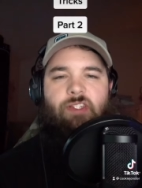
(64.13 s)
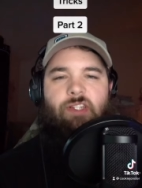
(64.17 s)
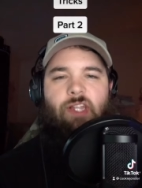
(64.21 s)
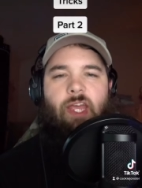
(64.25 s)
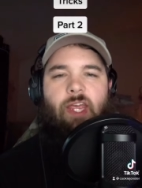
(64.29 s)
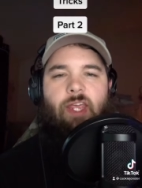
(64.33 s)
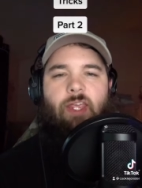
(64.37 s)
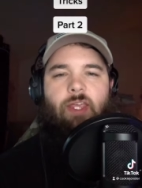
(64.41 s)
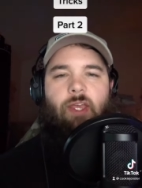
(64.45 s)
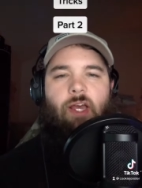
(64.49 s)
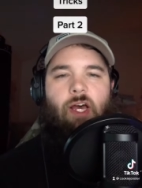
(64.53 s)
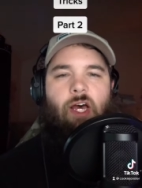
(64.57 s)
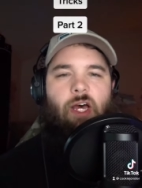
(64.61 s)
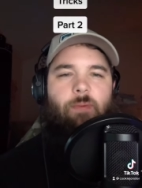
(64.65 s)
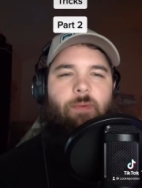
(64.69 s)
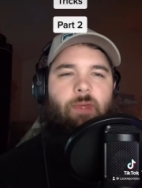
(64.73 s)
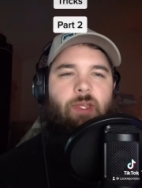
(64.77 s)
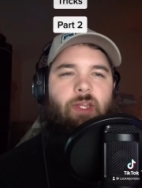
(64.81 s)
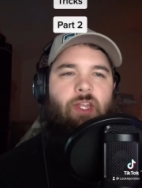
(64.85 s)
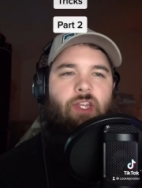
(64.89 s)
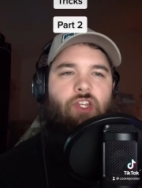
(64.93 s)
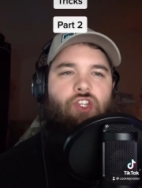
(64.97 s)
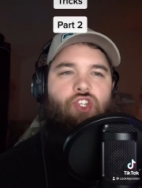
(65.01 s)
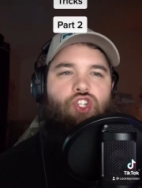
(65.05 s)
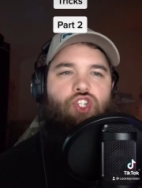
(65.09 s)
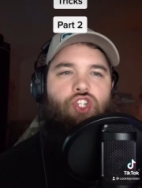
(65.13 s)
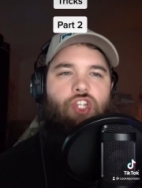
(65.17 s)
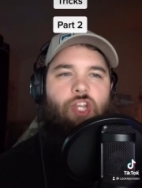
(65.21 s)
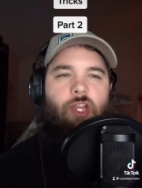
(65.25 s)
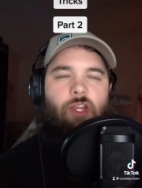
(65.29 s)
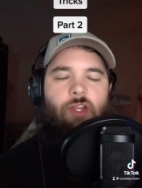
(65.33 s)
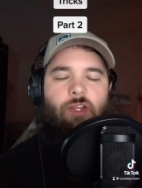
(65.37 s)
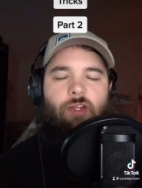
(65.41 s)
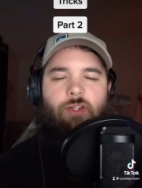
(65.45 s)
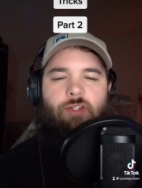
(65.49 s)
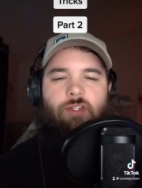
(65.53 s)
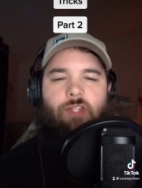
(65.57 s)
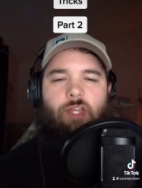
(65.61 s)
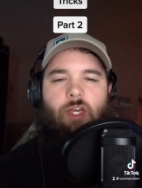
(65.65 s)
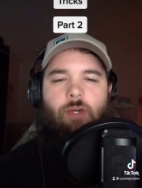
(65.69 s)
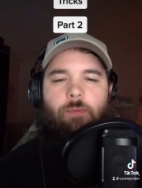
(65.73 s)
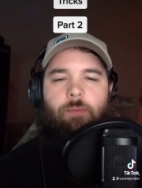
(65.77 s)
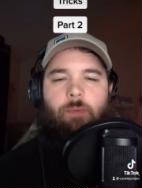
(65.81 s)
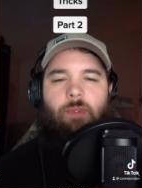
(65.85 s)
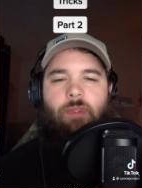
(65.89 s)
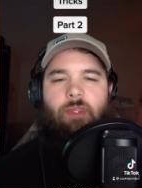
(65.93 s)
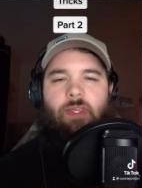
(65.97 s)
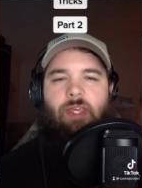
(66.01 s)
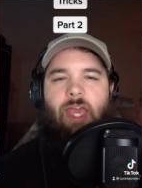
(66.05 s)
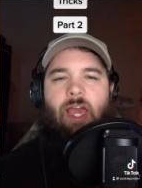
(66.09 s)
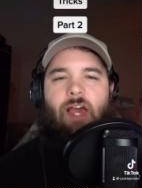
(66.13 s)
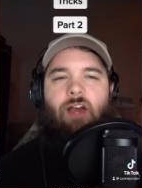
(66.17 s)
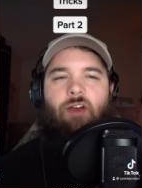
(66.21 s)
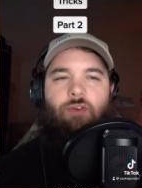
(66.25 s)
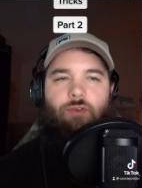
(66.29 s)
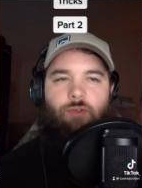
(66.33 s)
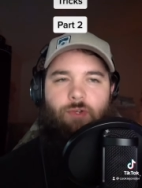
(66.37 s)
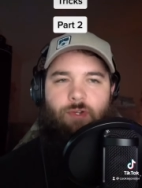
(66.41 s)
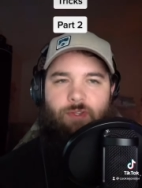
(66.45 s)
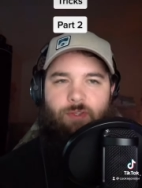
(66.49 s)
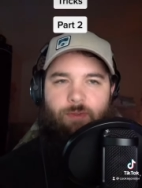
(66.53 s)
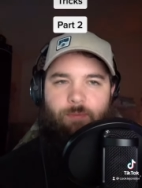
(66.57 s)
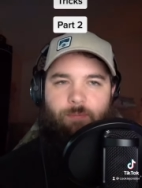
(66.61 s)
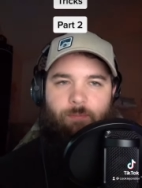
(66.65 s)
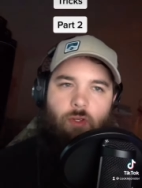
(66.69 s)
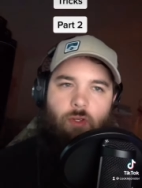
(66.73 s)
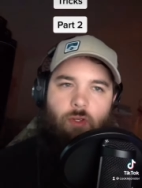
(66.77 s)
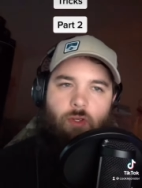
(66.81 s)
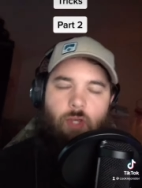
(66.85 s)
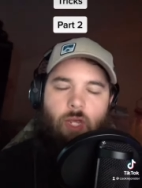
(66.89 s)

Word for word: like, comment, and share to help with the algorithm.